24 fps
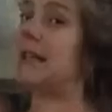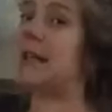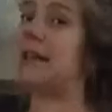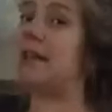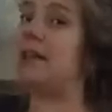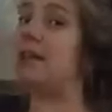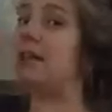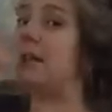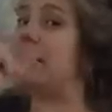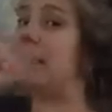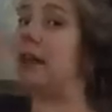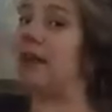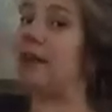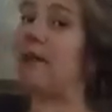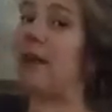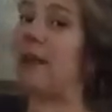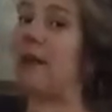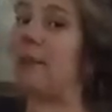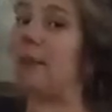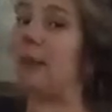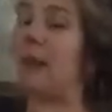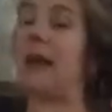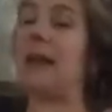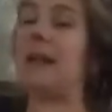like the ceiling
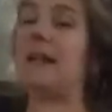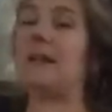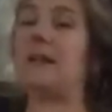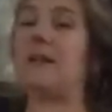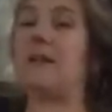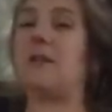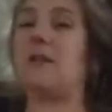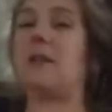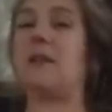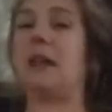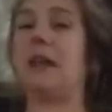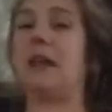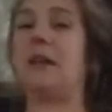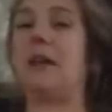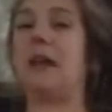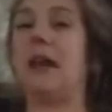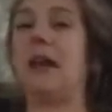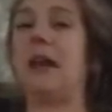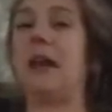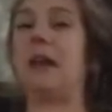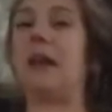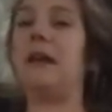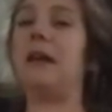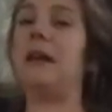fan blades and the
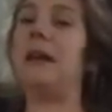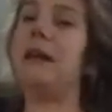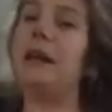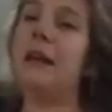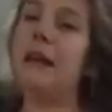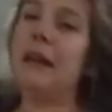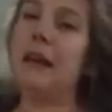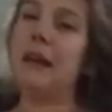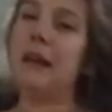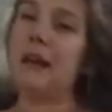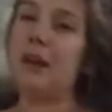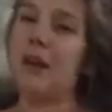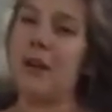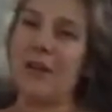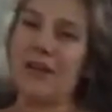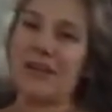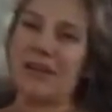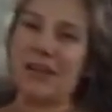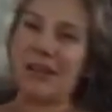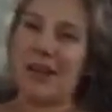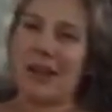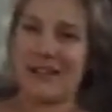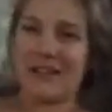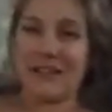ceiling, and you know,
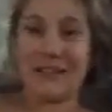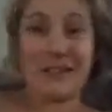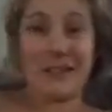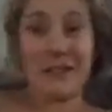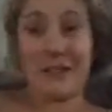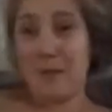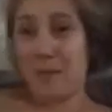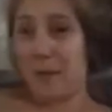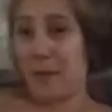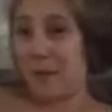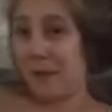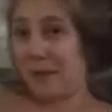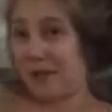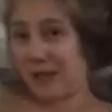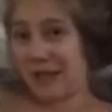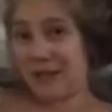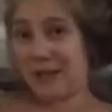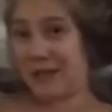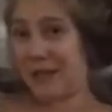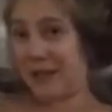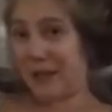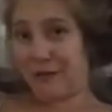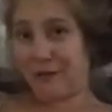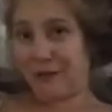that's a classic thing that babies like
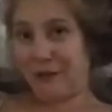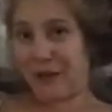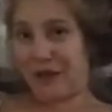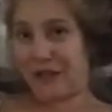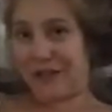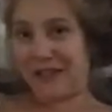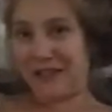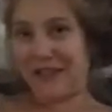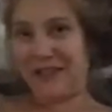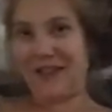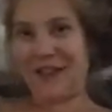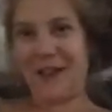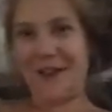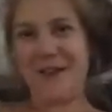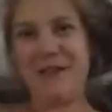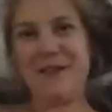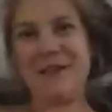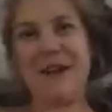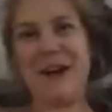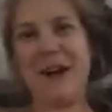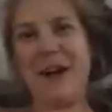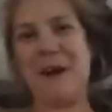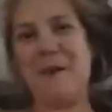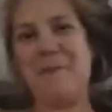ceiling fans, you know.
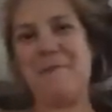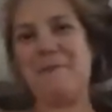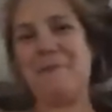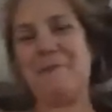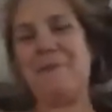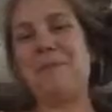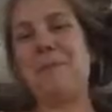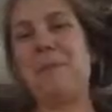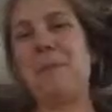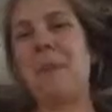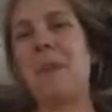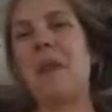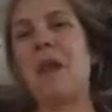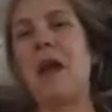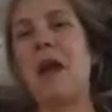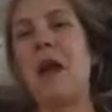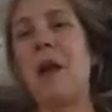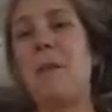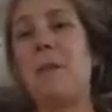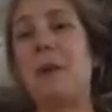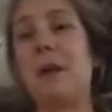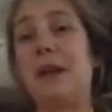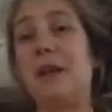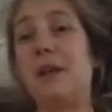
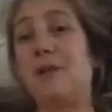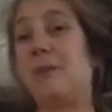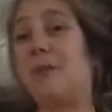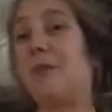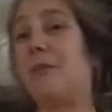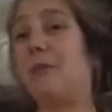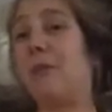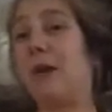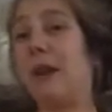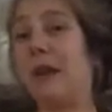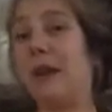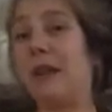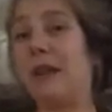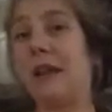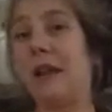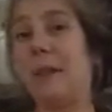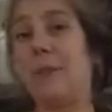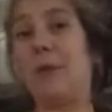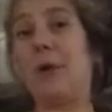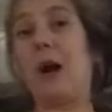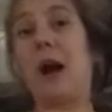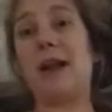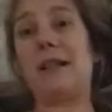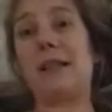But he's been really
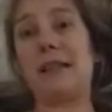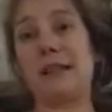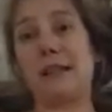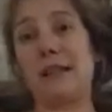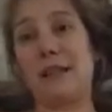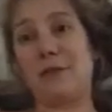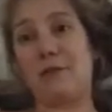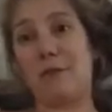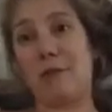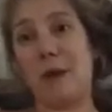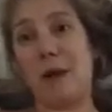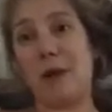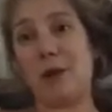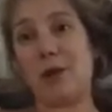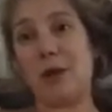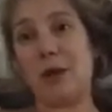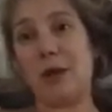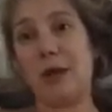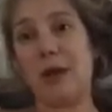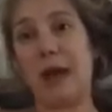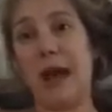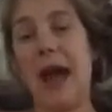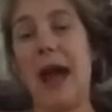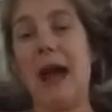processing information.
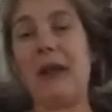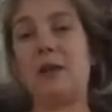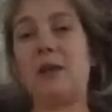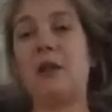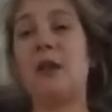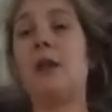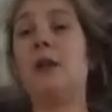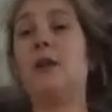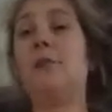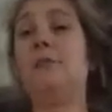And